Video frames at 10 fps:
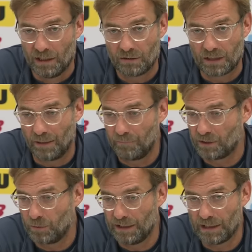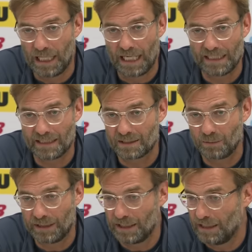to come between the lines,
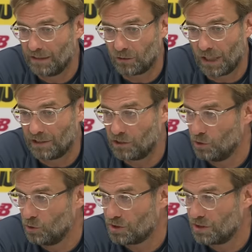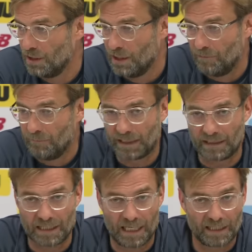when they try to use
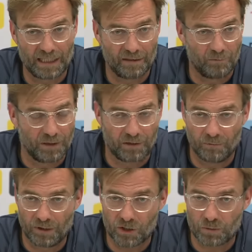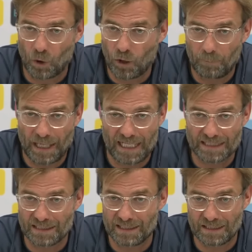Mkhitaryan with, with small
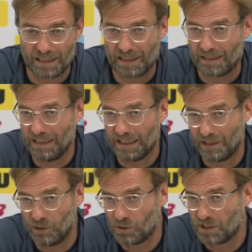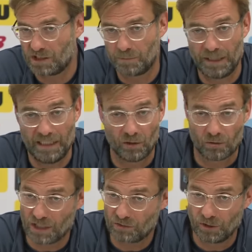passes, and that he can use his speed, or
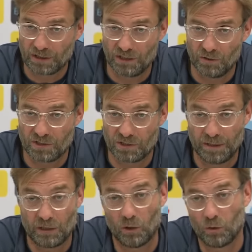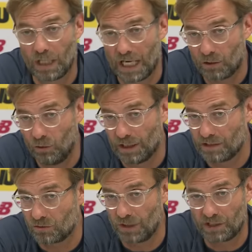Rashford can use his speed, or Lukaku can
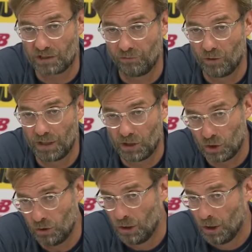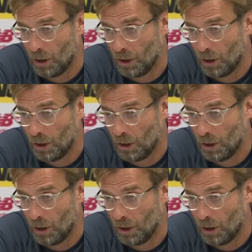stretch the formation.